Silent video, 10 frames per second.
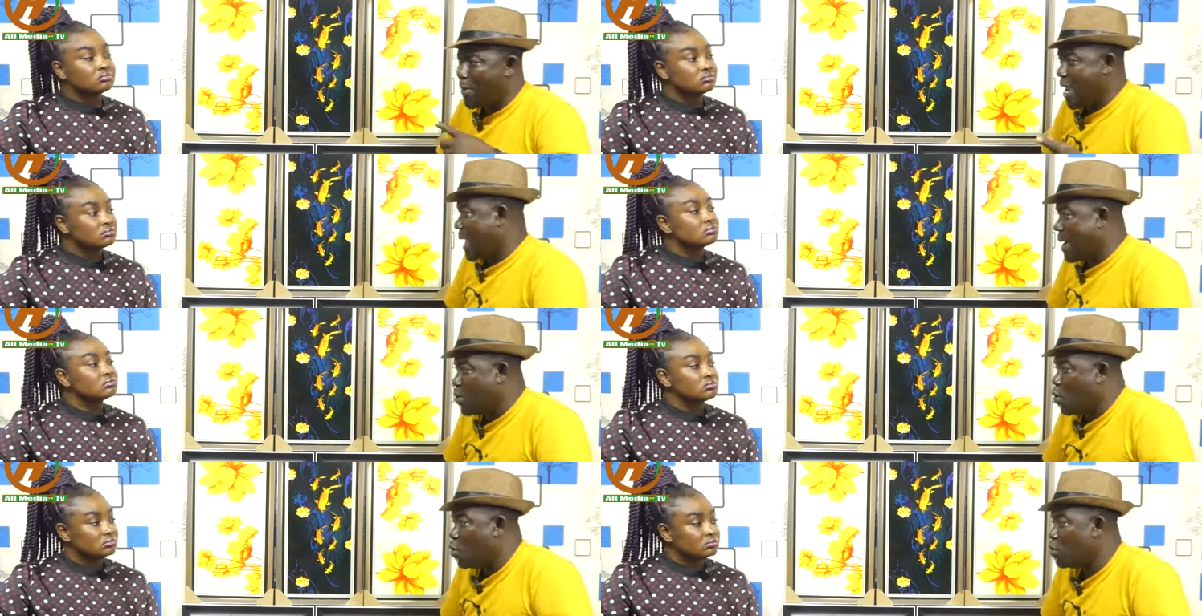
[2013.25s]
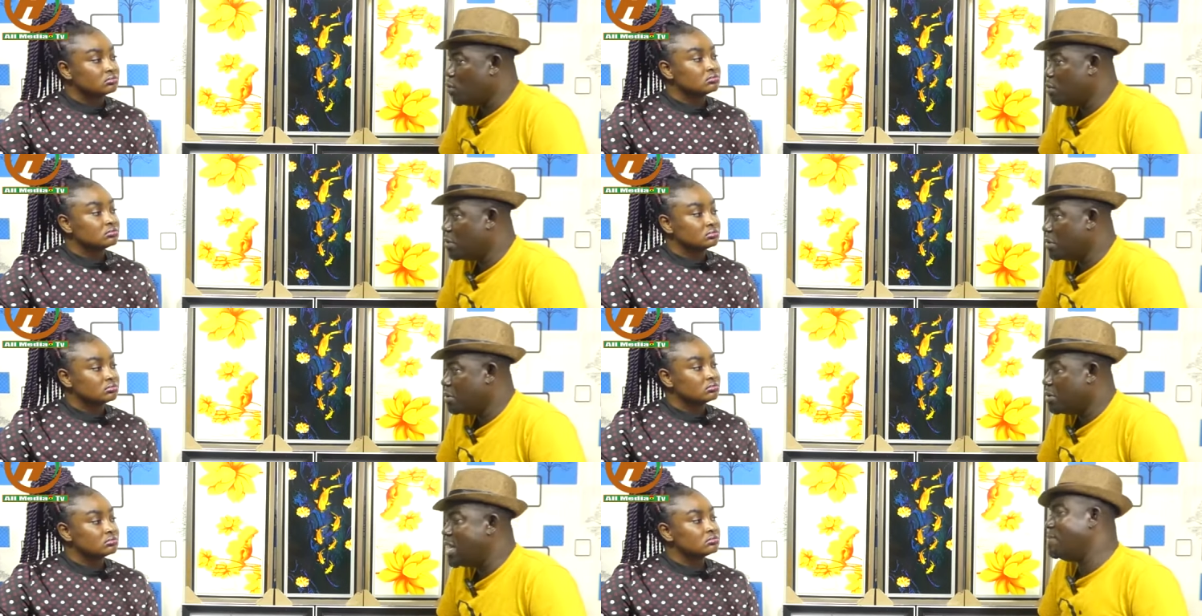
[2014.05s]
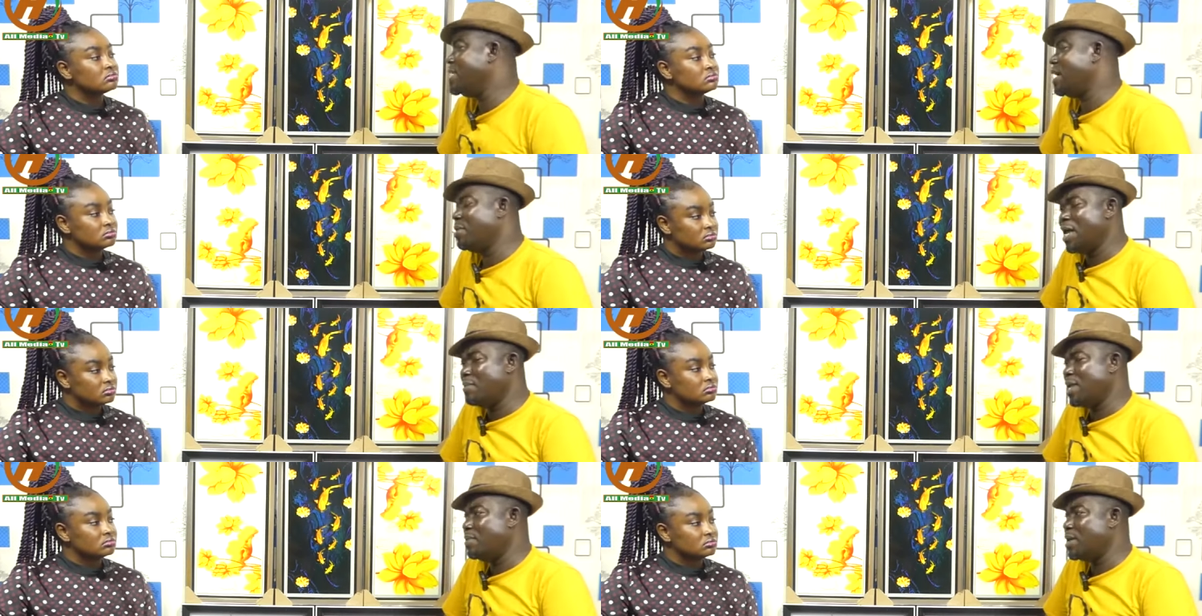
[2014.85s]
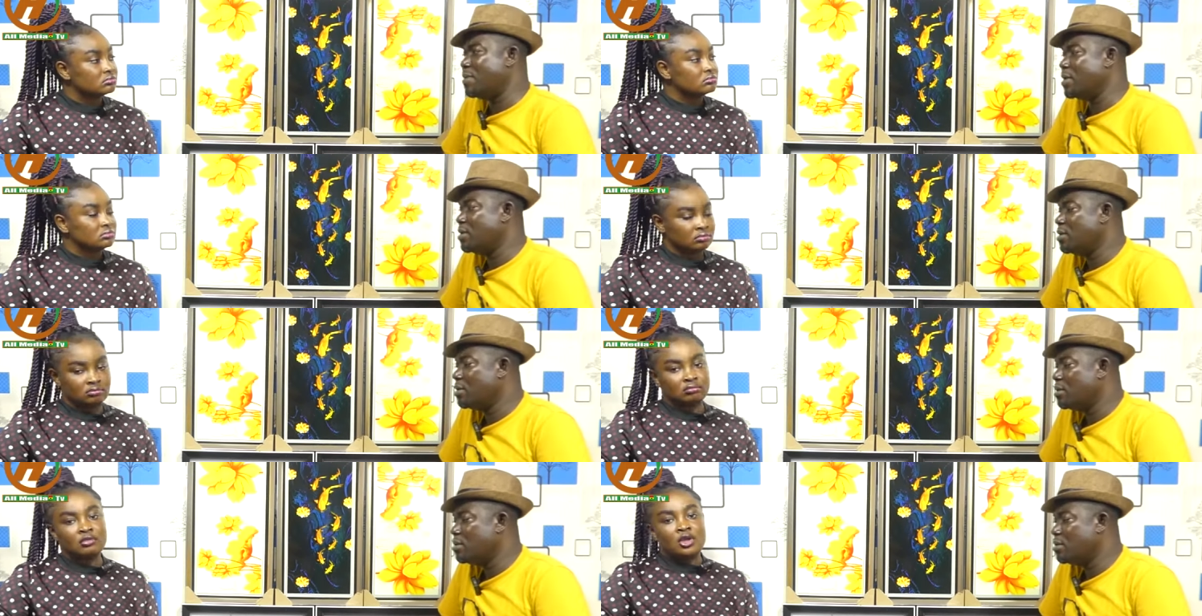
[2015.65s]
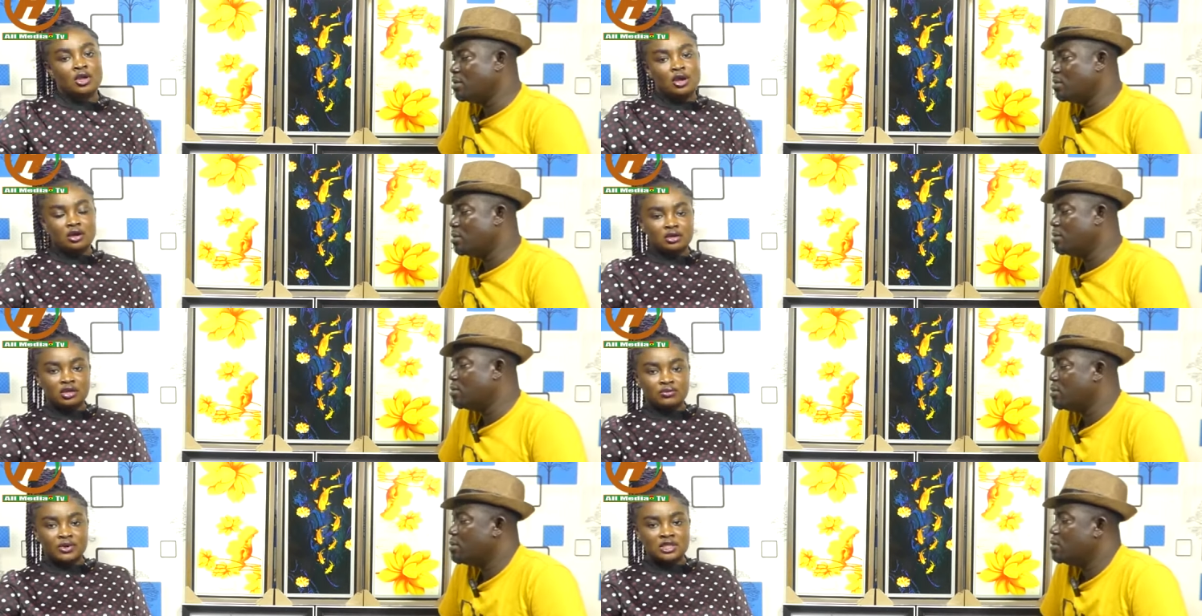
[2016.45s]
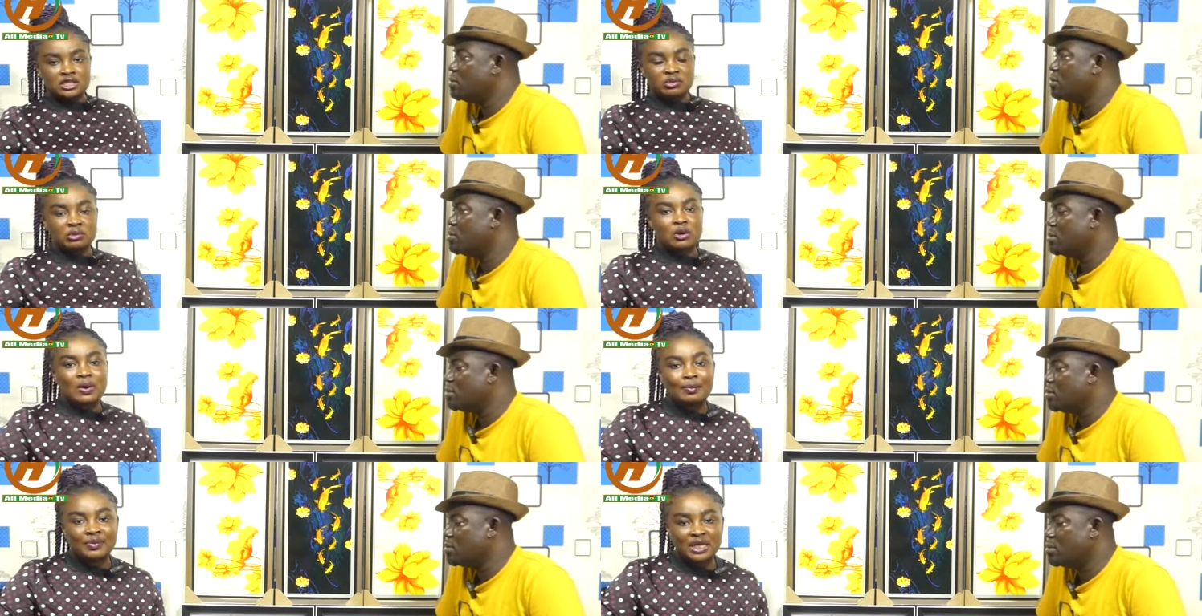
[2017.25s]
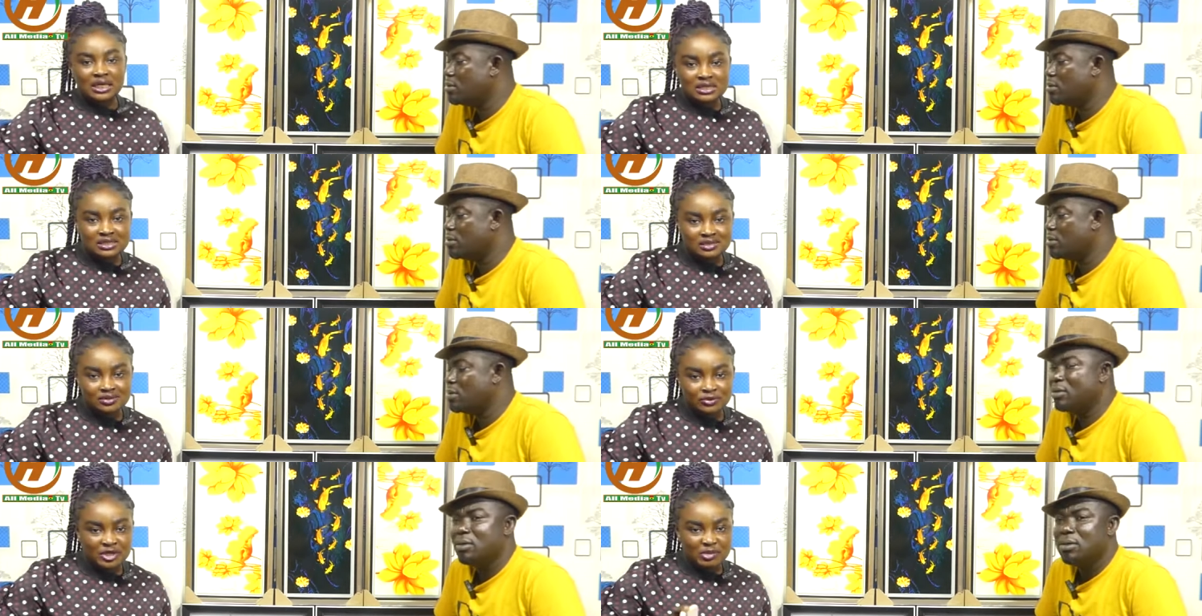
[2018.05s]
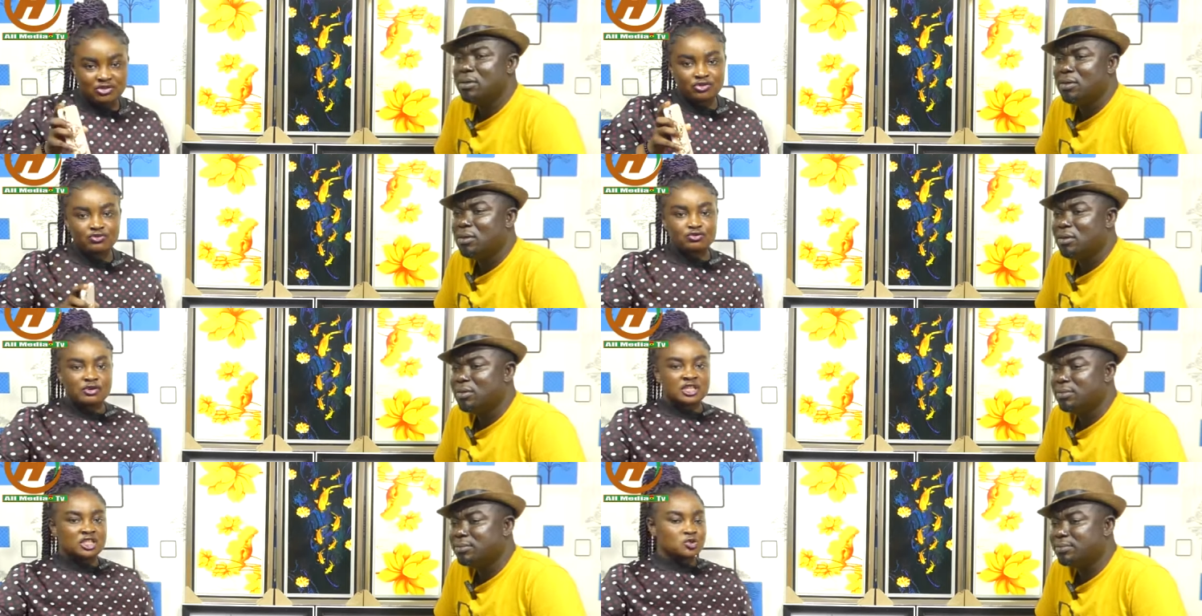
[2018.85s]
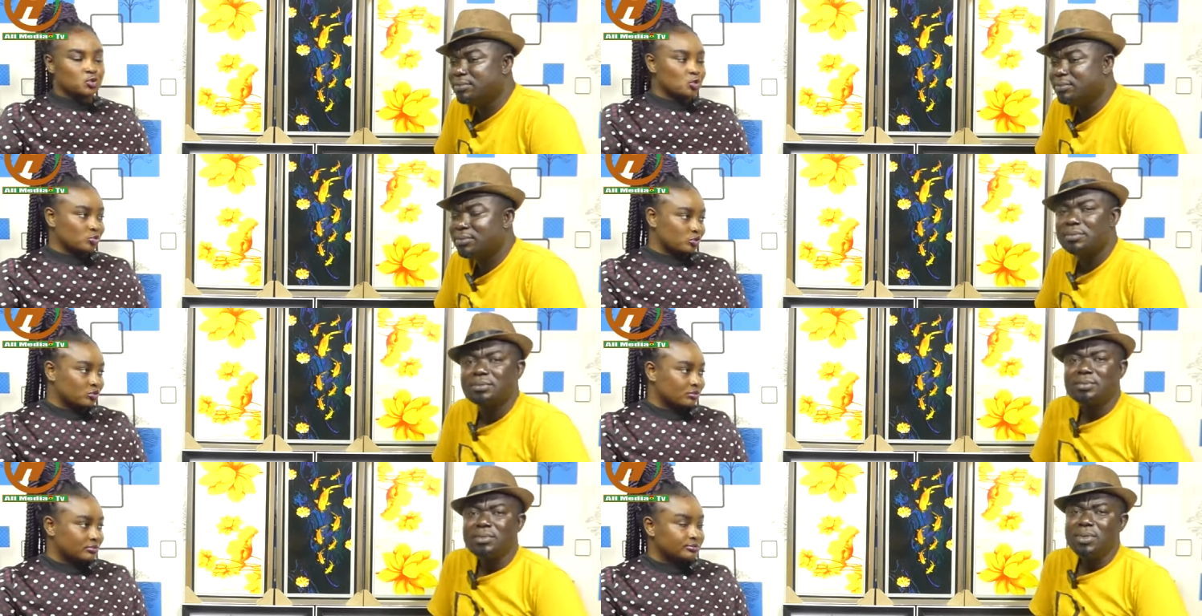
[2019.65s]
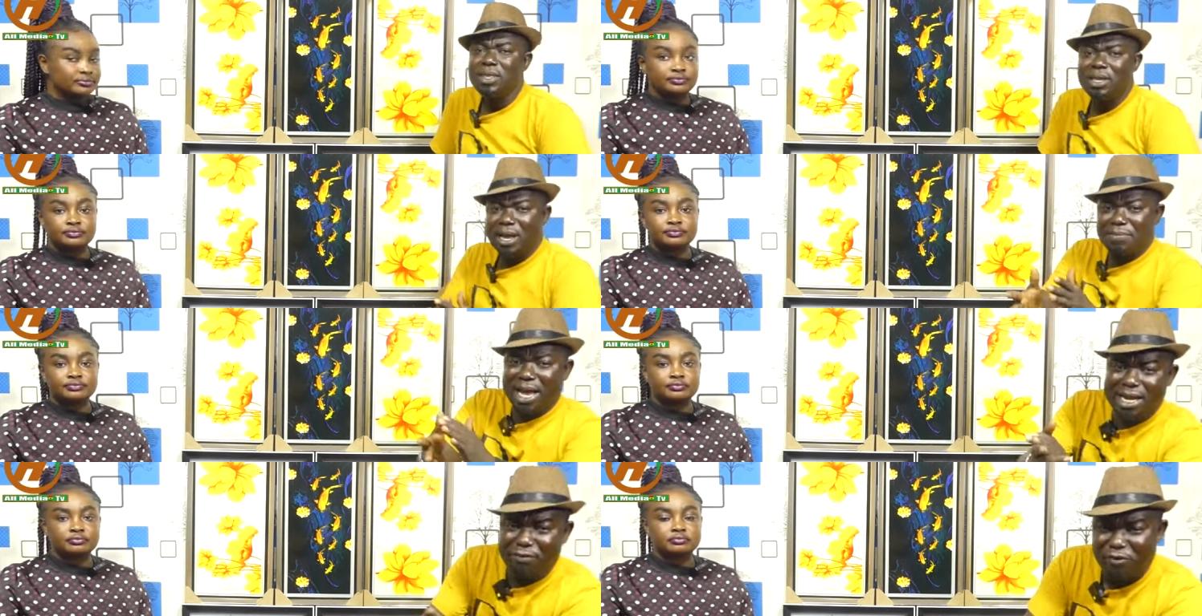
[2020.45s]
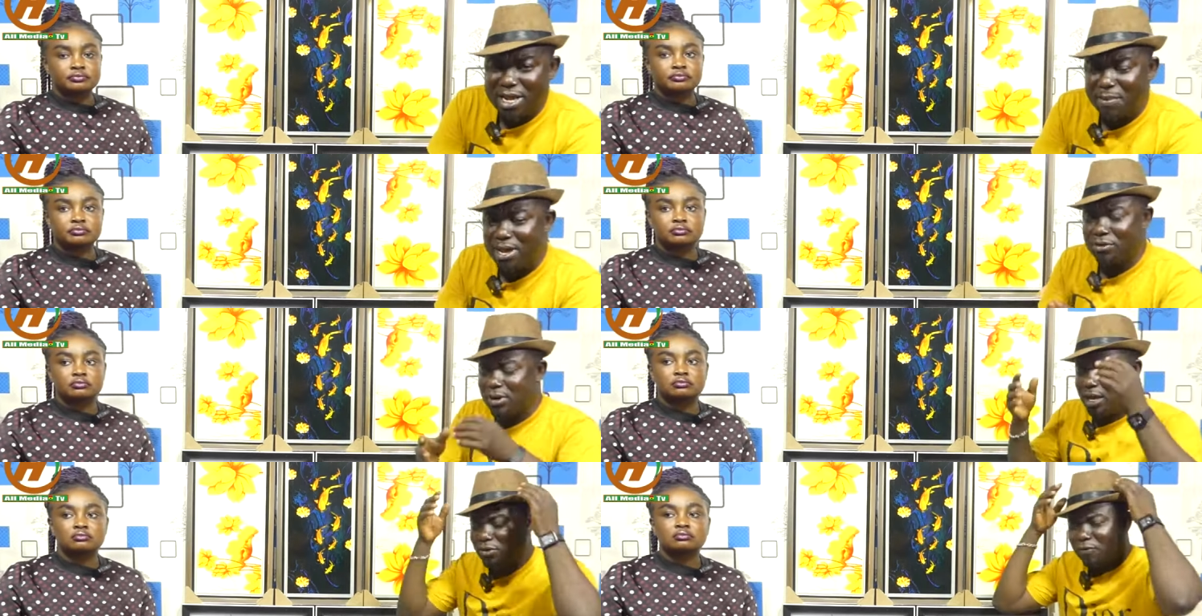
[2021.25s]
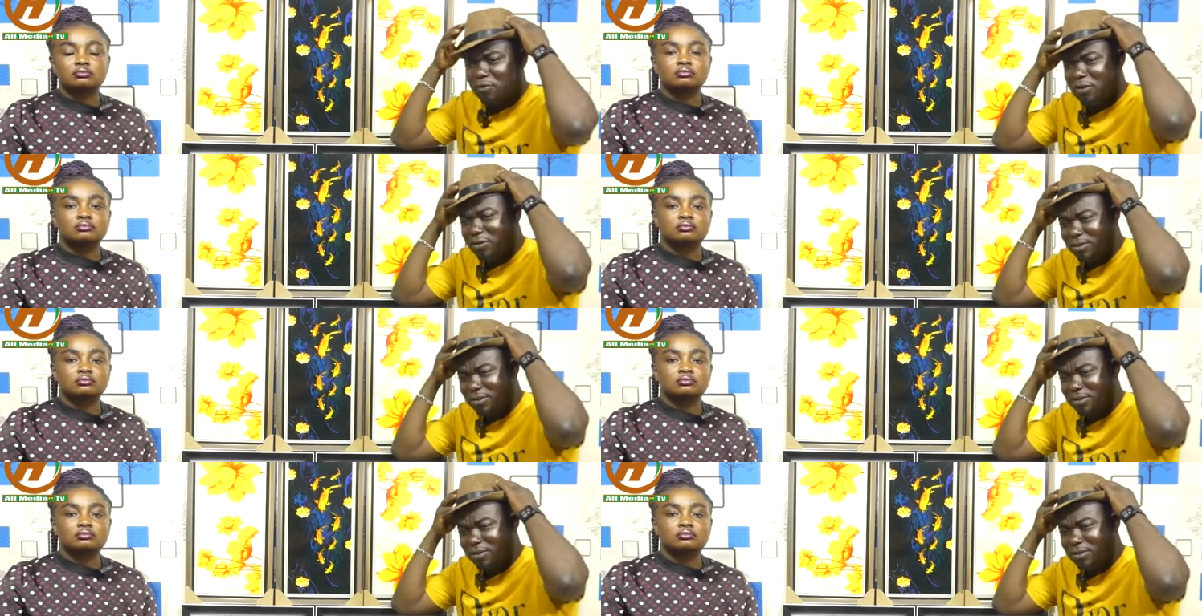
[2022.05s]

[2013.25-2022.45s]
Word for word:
Speaker 1: all by Amao. Debbie, Debbie, Debbie, Debbie, Debbie.
Speaker 2: Okay, wait, Jimmy, my one minute, only mash for and Tim
Speaker 1: Kumu. Yamia deal for Yamia as of four.